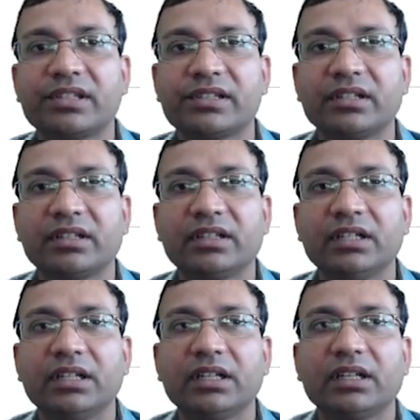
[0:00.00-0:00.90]
So this is
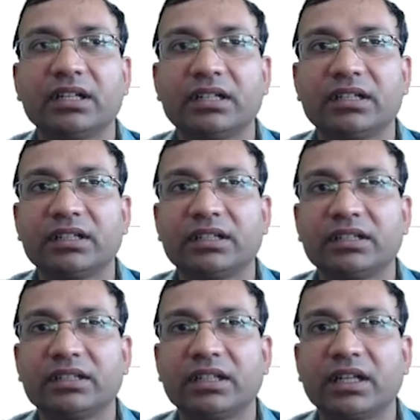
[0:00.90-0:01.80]
the
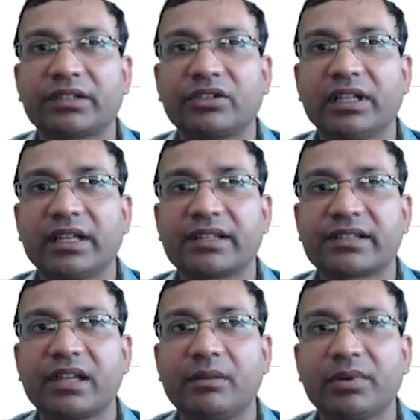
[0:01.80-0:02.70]

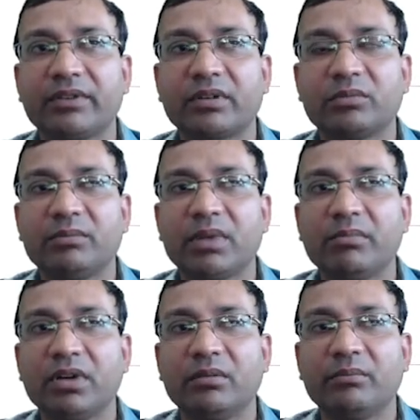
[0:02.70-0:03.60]
actually an example
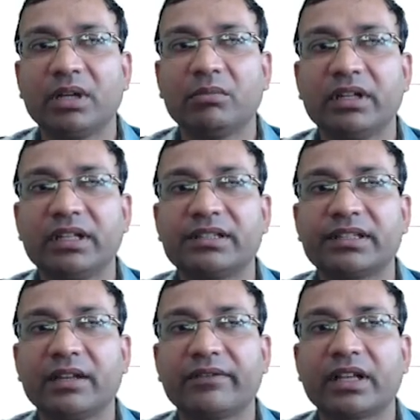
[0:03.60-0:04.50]
from the
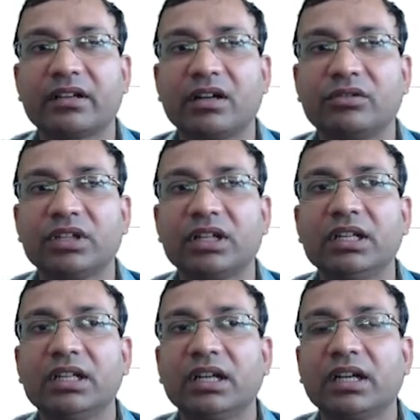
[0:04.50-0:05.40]
Melbourne itself, like
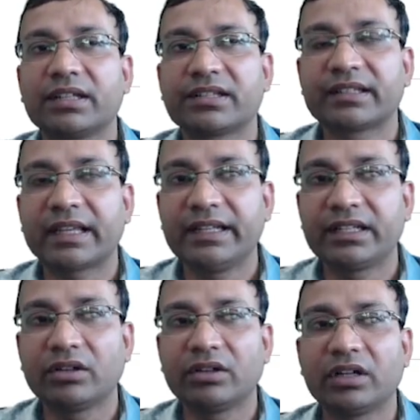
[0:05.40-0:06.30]
how the
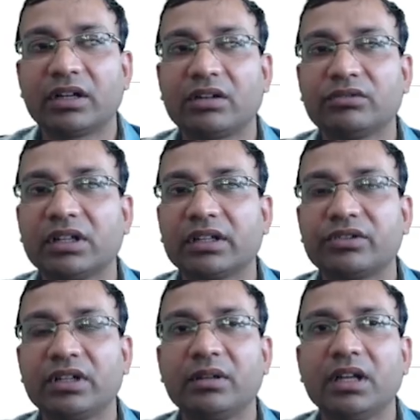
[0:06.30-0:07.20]
site,
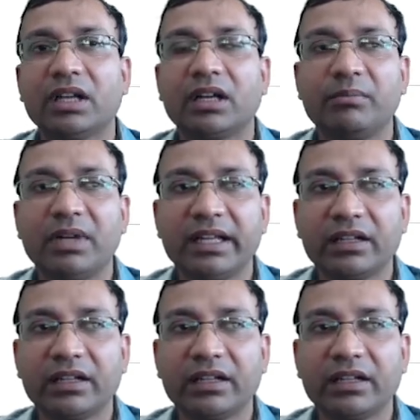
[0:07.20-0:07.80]
how the actually